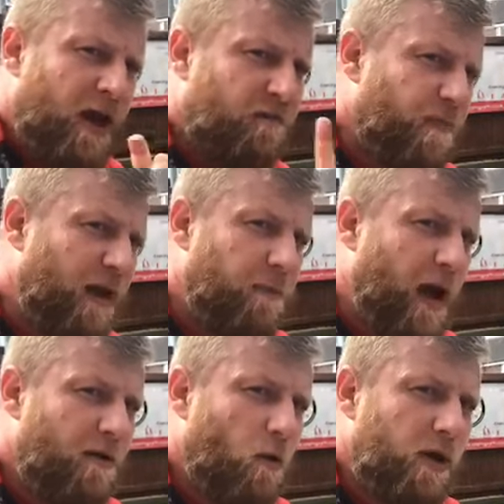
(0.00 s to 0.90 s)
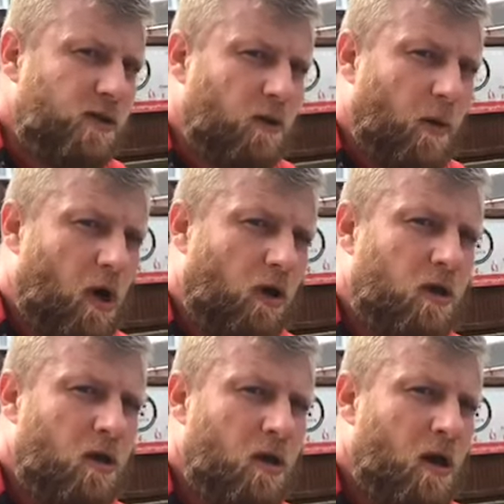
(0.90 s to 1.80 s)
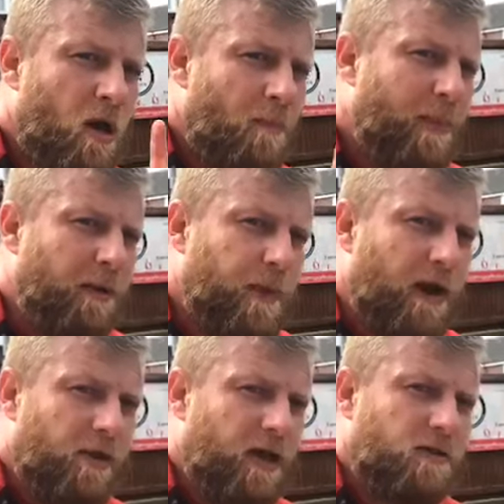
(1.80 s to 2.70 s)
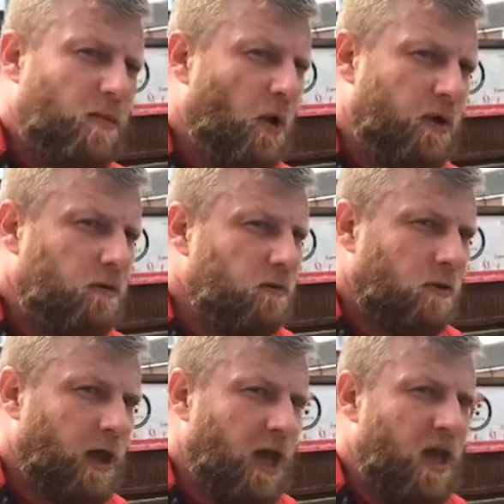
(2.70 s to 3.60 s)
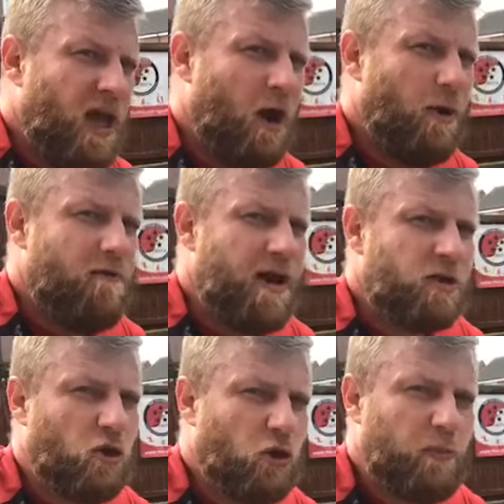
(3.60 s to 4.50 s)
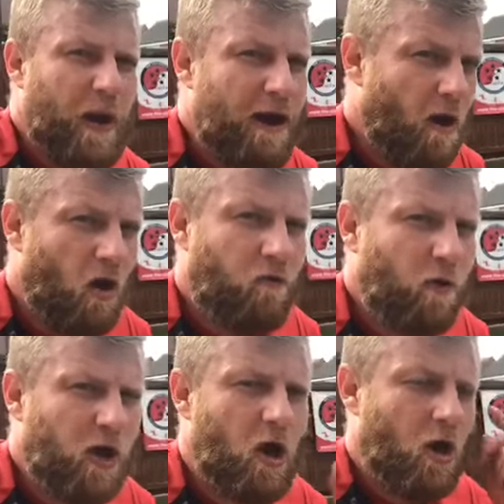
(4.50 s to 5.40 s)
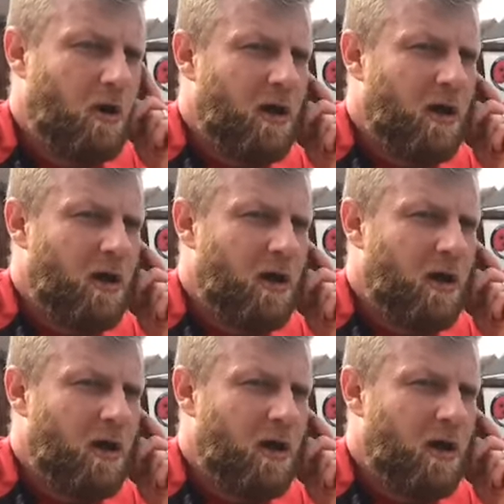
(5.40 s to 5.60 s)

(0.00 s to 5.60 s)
If bad pirate wins the ball, bad pirate gets the point. Okay, are we ready? So, good pirate, off we go.